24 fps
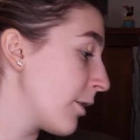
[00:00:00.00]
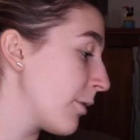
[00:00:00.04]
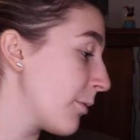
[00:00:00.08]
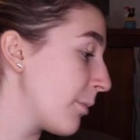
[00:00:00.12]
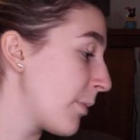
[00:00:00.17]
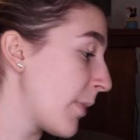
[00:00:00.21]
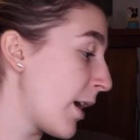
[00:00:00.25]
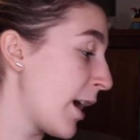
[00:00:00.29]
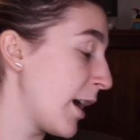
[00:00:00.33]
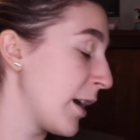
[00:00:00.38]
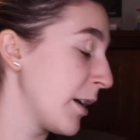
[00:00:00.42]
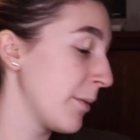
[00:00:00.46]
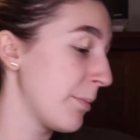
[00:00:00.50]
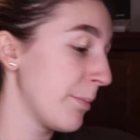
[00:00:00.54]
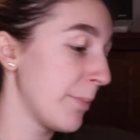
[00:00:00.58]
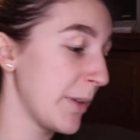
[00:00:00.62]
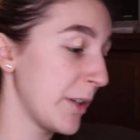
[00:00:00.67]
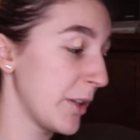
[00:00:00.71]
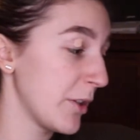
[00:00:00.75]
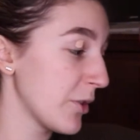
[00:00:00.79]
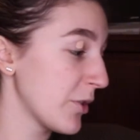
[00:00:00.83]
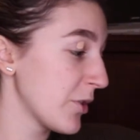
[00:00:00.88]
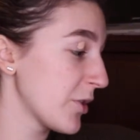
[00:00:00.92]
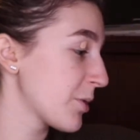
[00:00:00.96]
my
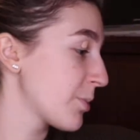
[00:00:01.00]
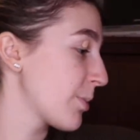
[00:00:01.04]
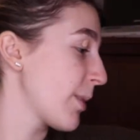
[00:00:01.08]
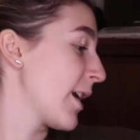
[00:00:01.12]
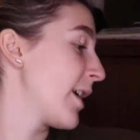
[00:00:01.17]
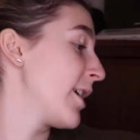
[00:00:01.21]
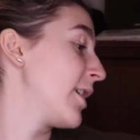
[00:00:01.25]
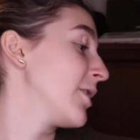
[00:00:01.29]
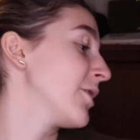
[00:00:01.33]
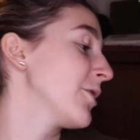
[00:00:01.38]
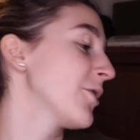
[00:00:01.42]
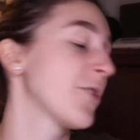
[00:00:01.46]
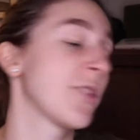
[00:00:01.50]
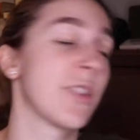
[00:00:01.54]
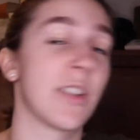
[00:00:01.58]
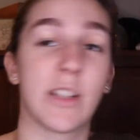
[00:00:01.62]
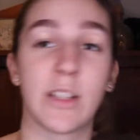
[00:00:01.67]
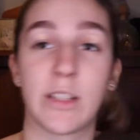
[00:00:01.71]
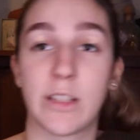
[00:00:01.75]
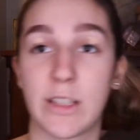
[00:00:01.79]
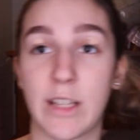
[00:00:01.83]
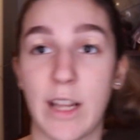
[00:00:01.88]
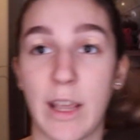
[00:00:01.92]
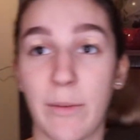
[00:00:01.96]
pure sponge
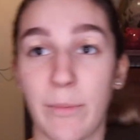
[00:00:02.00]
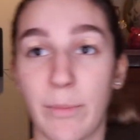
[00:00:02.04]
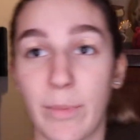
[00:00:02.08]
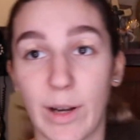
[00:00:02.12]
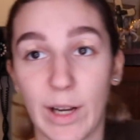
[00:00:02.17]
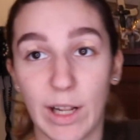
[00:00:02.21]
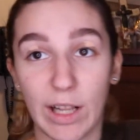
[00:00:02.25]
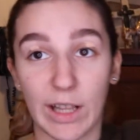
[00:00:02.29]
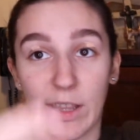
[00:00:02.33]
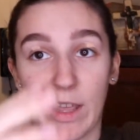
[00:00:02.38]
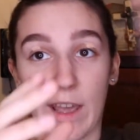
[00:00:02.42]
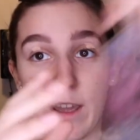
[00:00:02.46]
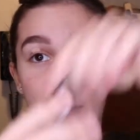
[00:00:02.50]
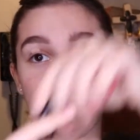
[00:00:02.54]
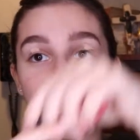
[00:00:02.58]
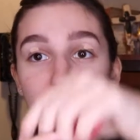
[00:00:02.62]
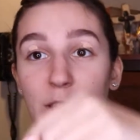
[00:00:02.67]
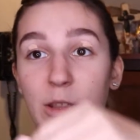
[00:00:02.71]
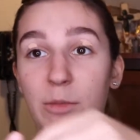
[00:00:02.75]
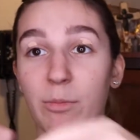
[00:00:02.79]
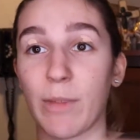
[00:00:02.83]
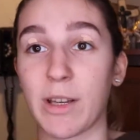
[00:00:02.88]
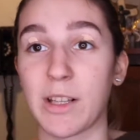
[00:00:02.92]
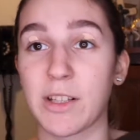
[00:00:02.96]
and dampening that
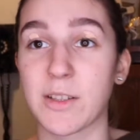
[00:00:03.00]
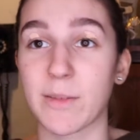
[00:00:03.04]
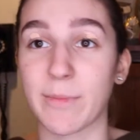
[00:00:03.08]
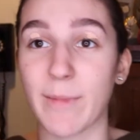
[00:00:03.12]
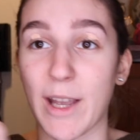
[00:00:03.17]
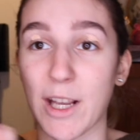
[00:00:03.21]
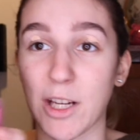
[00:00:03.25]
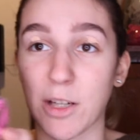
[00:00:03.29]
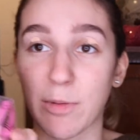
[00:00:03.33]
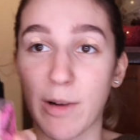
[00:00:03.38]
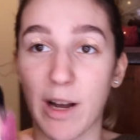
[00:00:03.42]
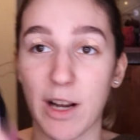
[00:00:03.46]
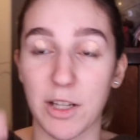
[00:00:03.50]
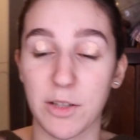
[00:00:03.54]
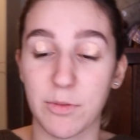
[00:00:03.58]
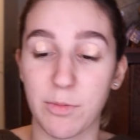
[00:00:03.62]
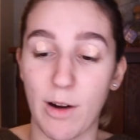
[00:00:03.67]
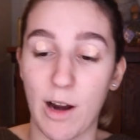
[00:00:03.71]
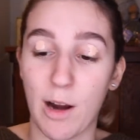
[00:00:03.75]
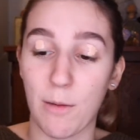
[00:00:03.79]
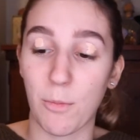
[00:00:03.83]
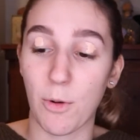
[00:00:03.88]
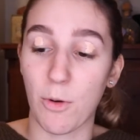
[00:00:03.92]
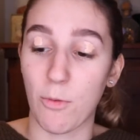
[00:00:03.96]
with my Smashbox
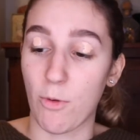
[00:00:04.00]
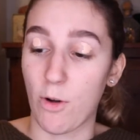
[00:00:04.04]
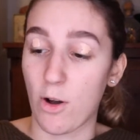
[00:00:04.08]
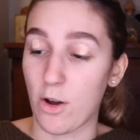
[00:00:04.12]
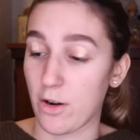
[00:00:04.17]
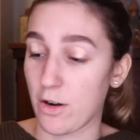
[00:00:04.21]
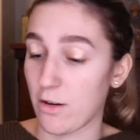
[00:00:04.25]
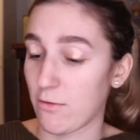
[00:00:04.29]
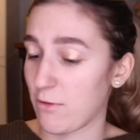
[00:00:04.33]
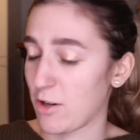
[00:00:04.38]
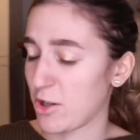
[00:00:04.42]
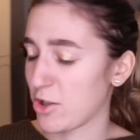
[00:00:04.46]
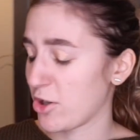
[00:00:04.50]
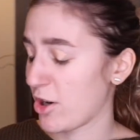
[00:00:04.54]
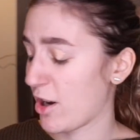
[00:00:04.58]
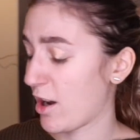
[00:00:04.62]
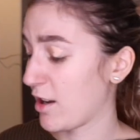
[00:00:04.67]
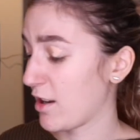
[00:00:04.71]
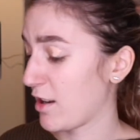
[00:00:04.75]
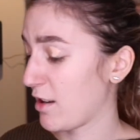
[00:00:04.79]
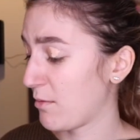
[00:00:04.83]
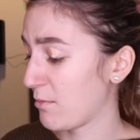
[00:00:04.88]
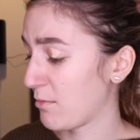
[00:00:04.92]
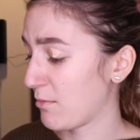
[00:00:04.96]
primer water, which
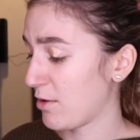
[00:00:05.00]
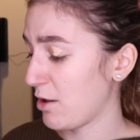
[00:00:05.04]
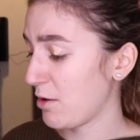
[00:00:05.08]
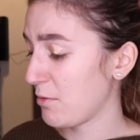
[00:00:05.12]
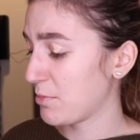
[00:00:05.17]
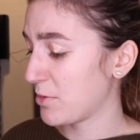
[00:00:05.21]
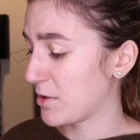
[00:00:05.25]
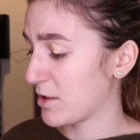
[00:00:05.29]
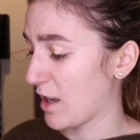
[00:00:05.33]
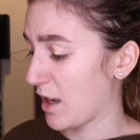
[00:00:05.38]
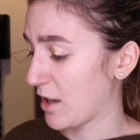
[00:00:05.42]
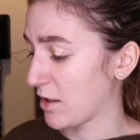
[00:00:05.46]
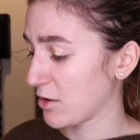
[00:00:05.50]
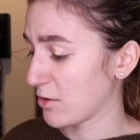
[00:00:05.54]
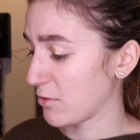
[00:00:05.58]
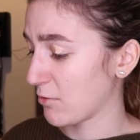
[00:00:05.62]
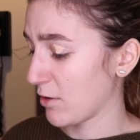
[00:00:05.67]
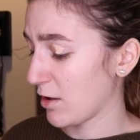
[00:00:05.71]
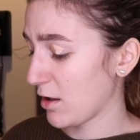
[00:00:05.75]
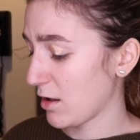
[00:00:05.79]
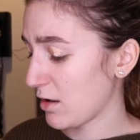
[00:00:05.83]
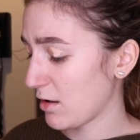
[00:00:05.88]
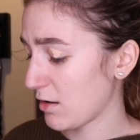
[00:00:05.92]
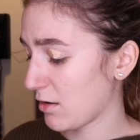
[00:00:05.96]
I am obsessed
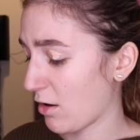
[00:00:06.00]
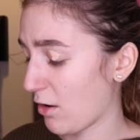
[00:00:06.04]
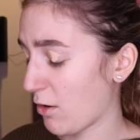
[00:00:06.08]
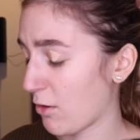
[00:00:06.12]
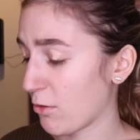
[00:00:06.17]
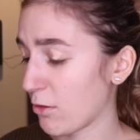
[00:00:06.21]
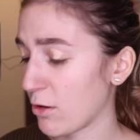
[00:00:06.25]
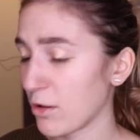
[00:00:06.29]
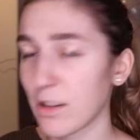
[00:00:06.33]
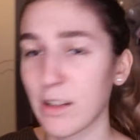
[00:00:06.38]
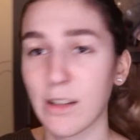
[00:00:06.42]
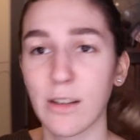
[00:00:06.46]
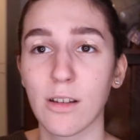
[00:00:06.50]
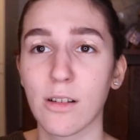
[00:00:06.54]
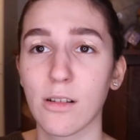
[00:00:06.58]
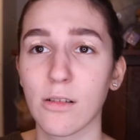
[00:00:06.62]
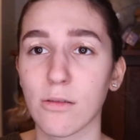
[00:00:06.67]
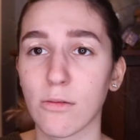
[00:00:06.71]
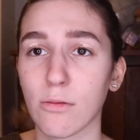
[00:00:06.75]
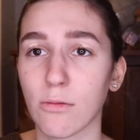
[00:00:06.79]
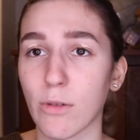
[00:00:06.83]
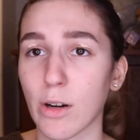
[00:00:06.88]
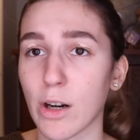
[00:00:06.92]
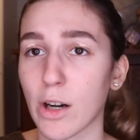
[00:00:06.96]
with. Totally
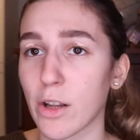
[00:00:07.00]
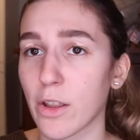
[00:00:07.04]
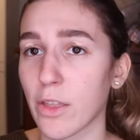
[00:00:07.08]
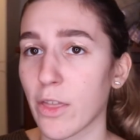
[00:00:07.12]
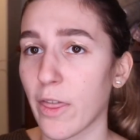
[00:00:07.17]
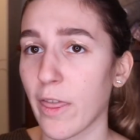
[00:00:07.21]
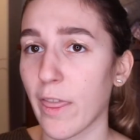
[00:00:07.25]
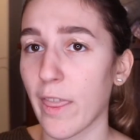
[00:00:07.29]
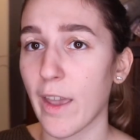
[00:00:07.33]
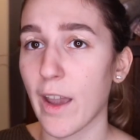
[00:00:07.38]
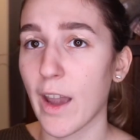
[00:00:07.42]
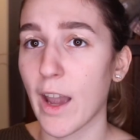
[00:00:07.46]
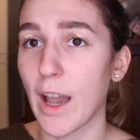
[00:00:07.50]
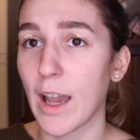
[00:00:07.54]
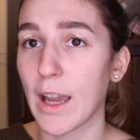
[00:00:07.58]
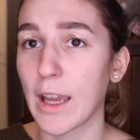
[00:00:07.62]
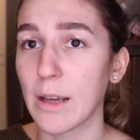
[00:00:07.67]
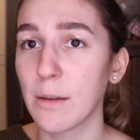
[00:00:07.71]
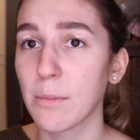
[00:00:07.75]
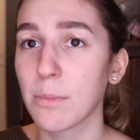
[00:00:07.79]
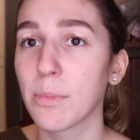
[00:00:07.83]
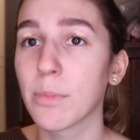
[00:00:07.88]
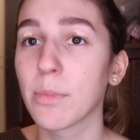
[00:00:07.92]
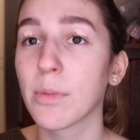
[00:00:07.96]
worth the
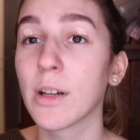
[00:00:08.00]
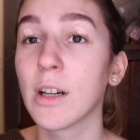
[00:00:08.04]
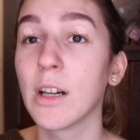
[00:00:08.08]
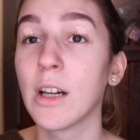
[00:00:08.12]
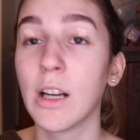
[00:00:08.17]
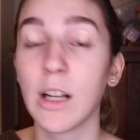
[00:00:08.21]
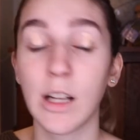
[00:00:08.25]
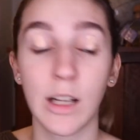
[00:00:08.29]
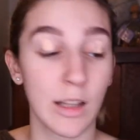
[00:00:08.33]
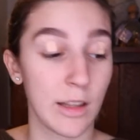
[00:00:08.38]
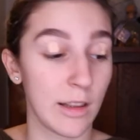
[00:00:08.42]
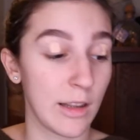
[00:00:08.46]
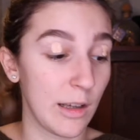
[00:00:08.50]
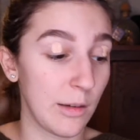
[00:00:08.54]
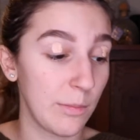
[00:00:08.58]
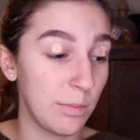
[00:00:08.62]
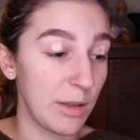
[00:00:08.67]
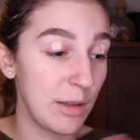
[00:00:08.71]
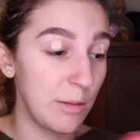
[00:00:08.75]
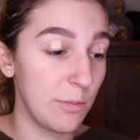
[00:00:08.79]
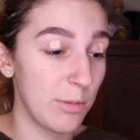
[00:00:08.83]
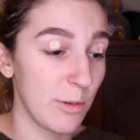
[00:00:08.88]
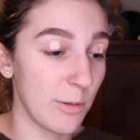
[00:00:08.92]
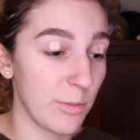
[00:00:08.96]
hype
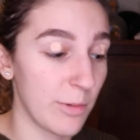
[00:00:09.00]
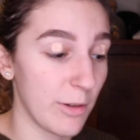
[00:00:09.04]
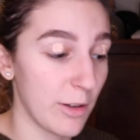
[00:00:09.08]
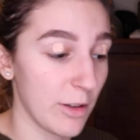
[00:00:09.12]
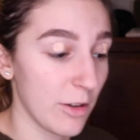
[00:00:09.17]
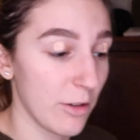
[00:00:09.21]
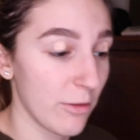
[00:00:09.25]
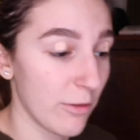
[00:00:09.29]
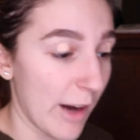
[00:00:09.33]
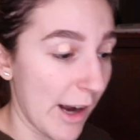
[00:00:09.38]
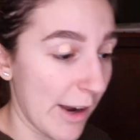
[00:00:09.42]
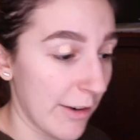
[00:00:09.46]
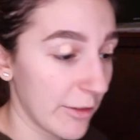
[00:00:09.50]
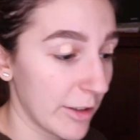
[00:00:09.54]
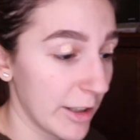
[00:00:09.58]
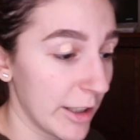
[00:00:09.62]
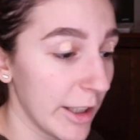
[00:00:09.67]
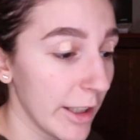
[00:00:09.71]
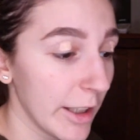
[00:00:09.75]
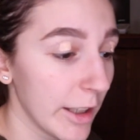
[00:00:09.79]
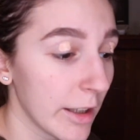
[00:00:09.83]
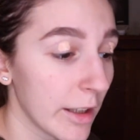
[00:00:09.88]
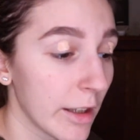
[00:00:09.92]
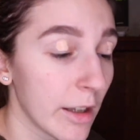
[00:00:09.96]
that people put around
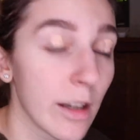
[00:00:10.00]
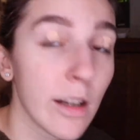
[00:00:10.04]
it.